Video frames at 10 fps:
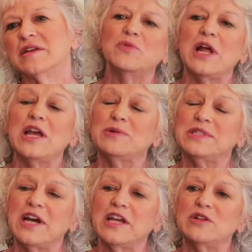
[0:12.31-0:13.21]
When I
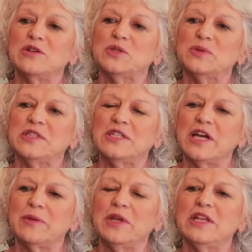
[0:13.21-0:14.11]
was diagnosed with
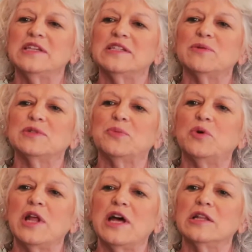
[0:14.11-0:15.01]
diabetes, I was
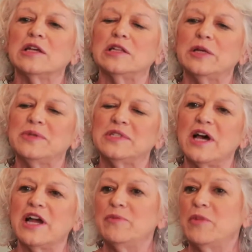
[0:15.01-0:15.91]
put on
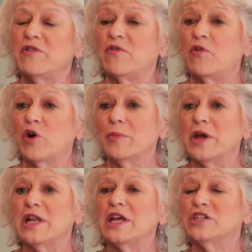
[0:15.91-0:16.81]
glipizide,
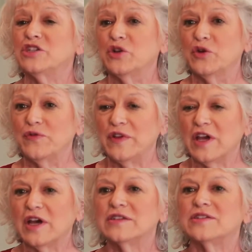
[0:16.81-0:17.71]
metformin, and
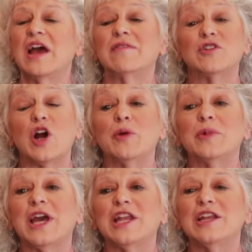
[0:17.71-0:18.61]
Januvia. After
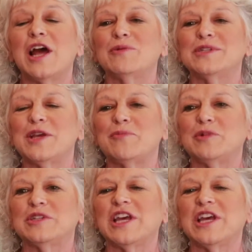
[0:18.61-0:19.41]
Armageddon, I was able to